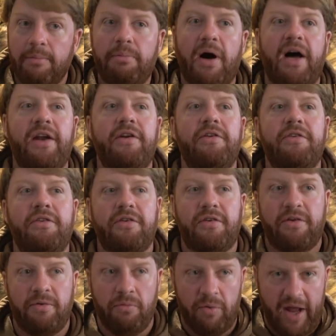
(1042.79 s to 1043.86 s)
but
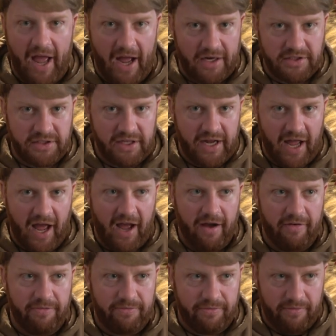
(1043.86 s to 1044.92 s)
we actually
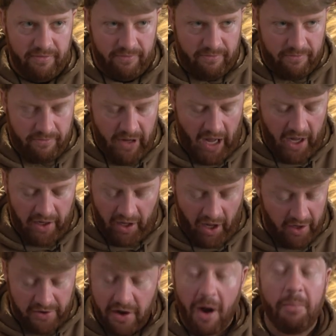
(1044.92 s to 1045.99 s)
have a,
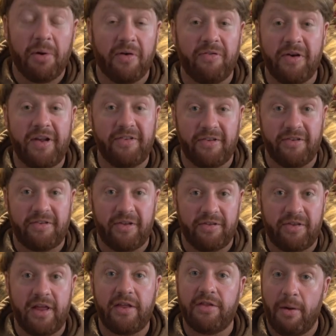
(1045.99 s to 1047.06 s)
a number of reasons to
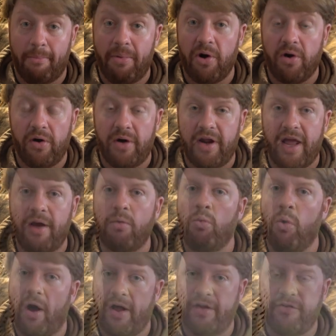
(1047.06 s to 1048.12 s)
think the bird it
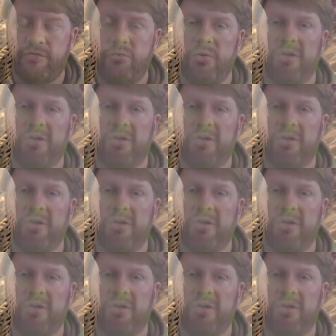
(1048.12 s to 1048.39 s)
was